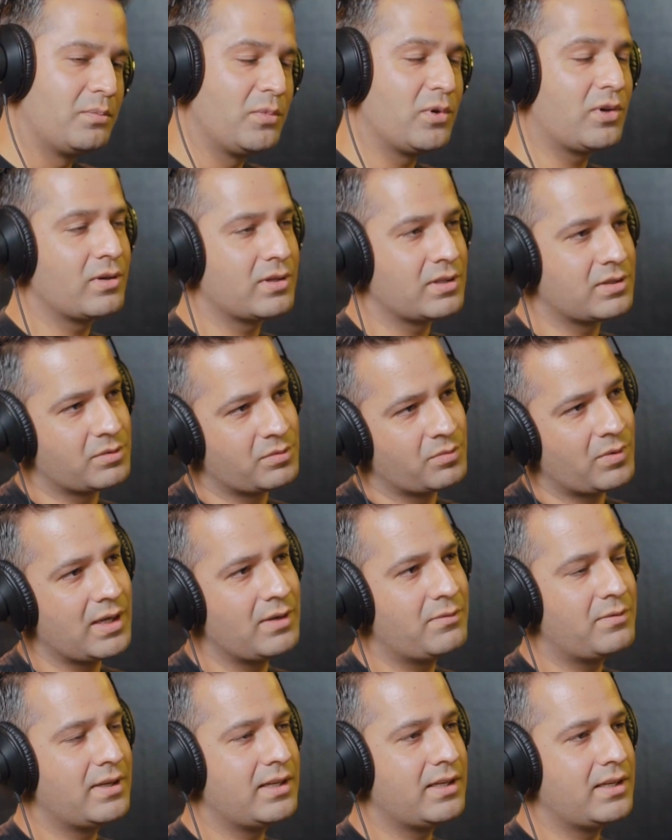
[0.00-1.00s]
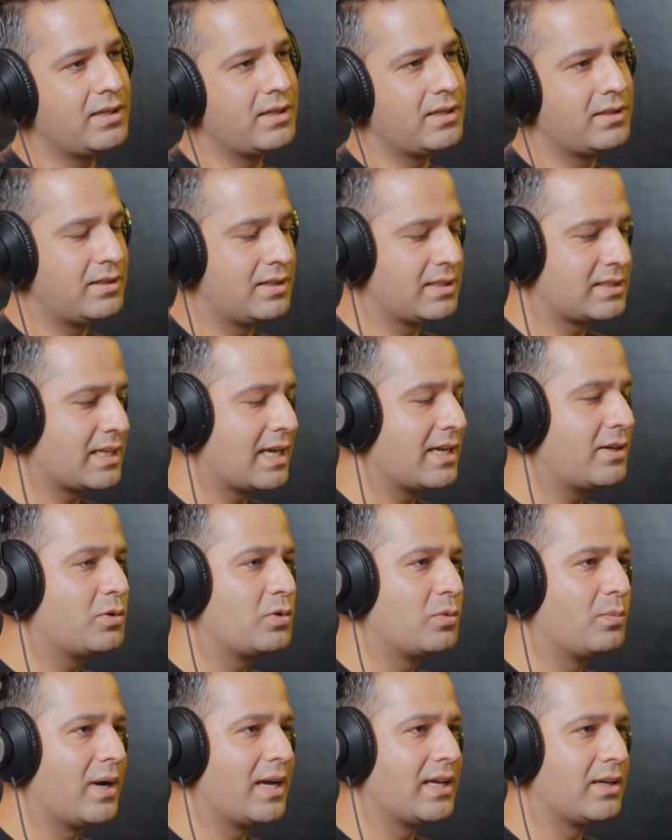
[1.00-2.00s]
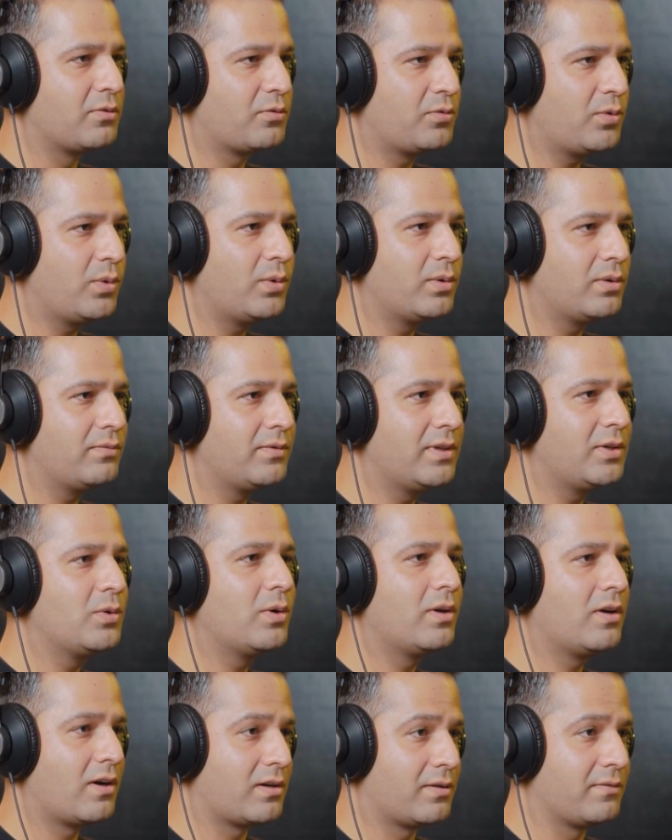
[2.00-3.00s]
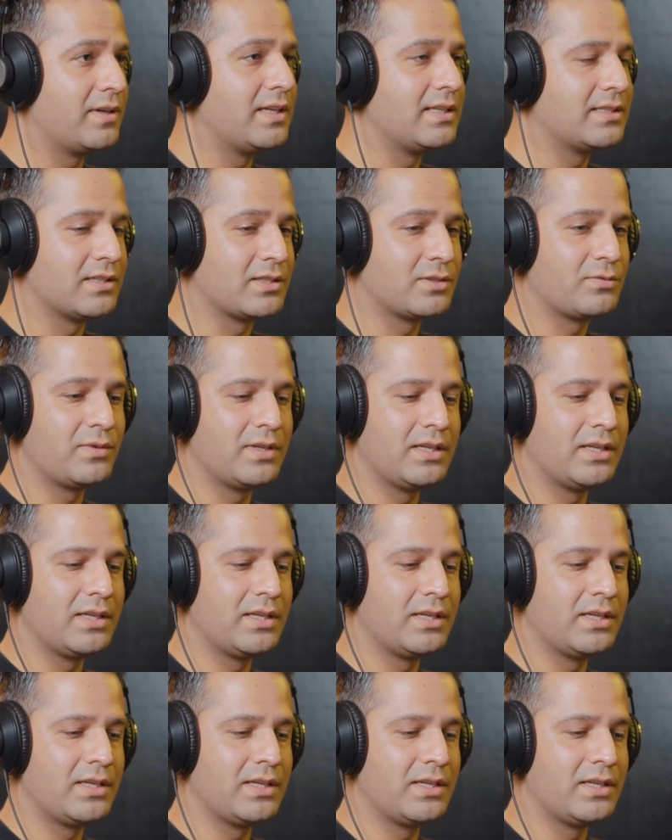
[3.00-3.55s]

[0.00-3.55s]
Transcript: Because while we decide to buy a phone, we do a lot of research.